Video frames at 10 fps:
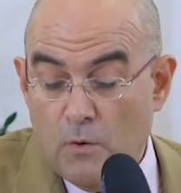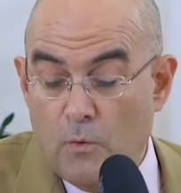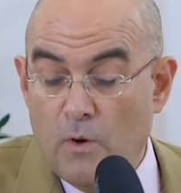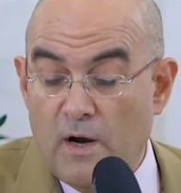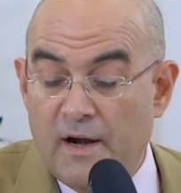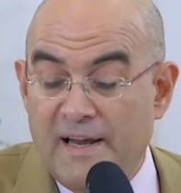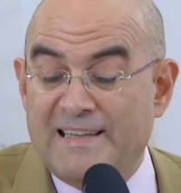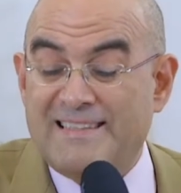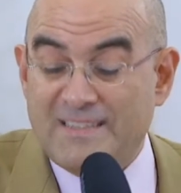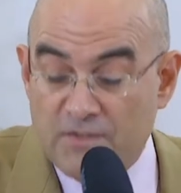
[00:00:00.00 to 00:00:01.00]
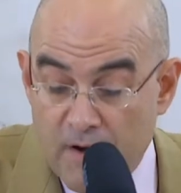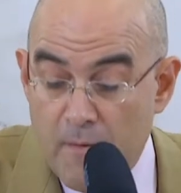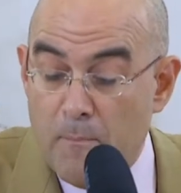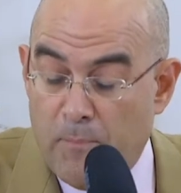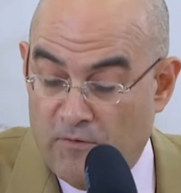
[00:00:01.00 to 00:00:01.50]
who are in
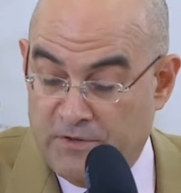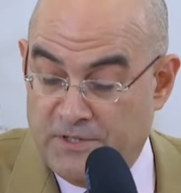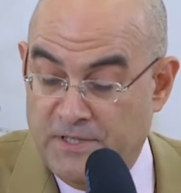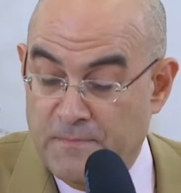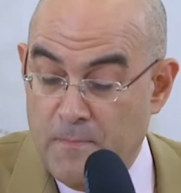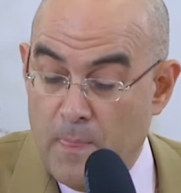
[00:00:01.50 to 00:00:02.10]
extreme poverty.